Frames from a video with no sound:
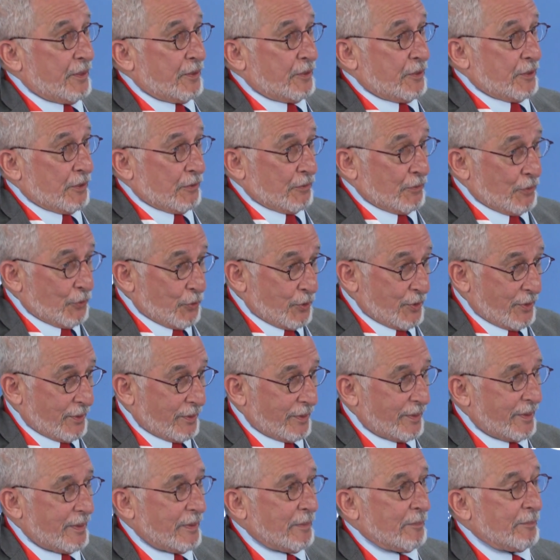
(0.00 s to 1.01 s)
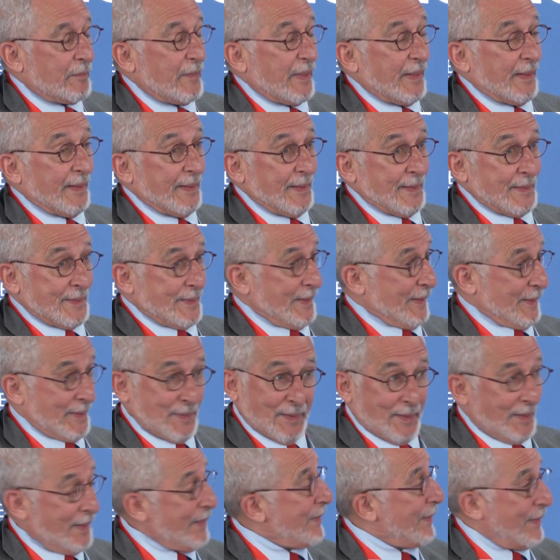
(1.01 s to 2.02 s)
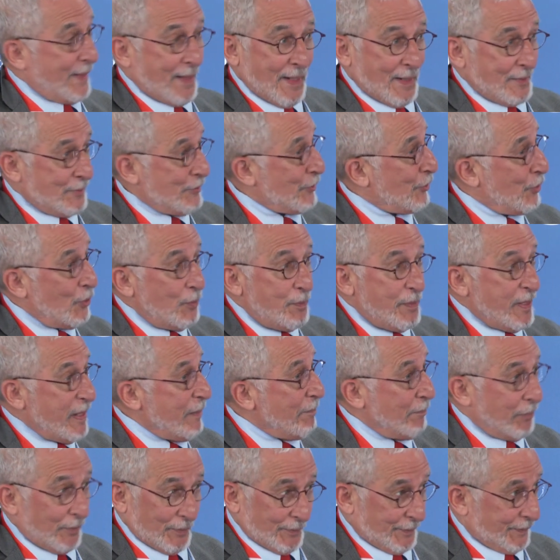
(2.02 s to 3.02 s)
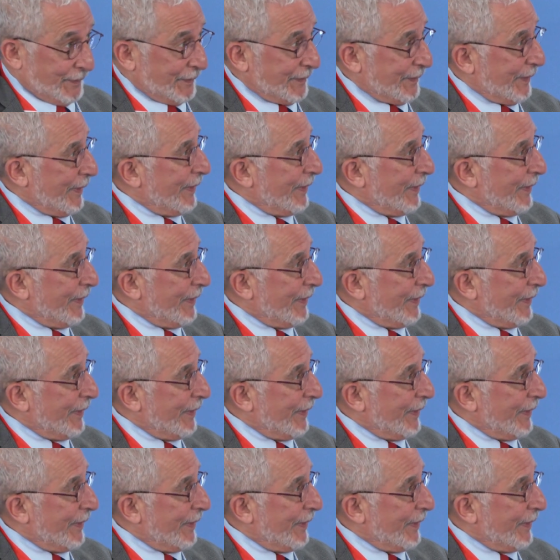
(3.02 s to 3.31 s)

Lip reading: Jerusalem is a city that has two peoples,